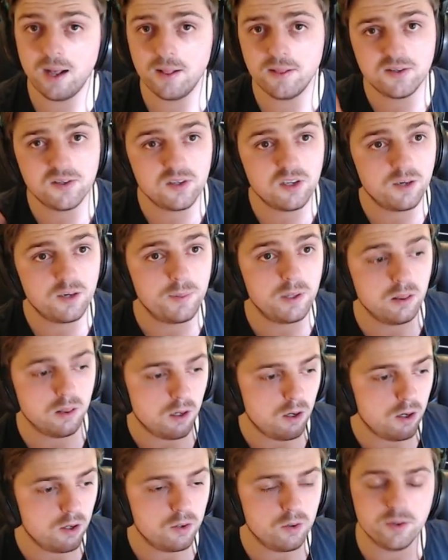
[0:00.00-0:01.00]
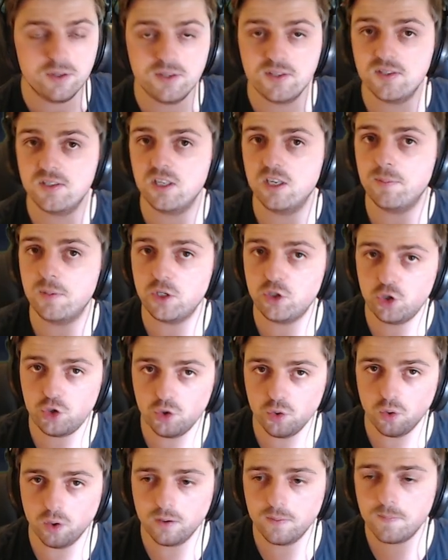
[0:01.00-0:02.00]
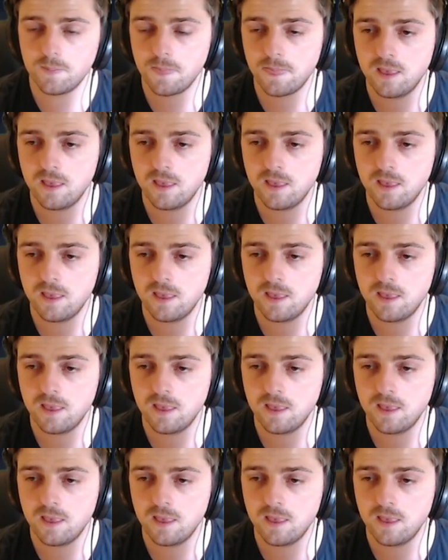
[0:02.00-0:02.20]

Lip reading: this is going to be long or this is going to be short.